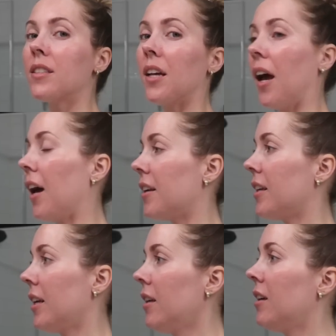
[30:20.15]
to
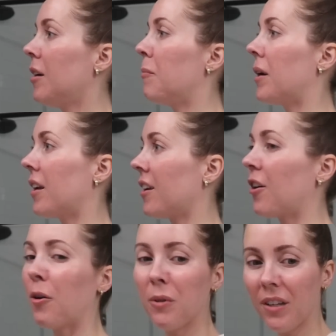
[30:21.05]
editing, but I
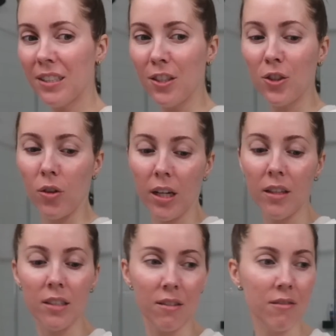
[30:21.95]
hope you guys enjoyed
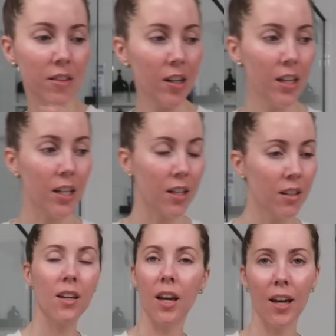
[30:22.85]
this very
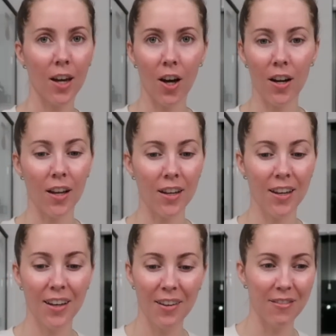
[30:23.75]
chaotic
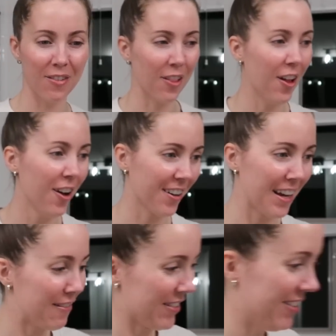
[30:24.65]
vlog,
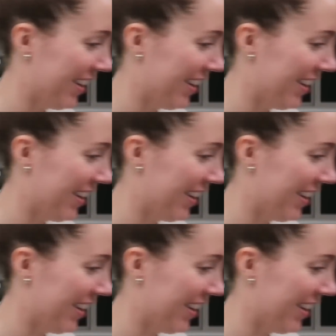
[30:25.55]
I feel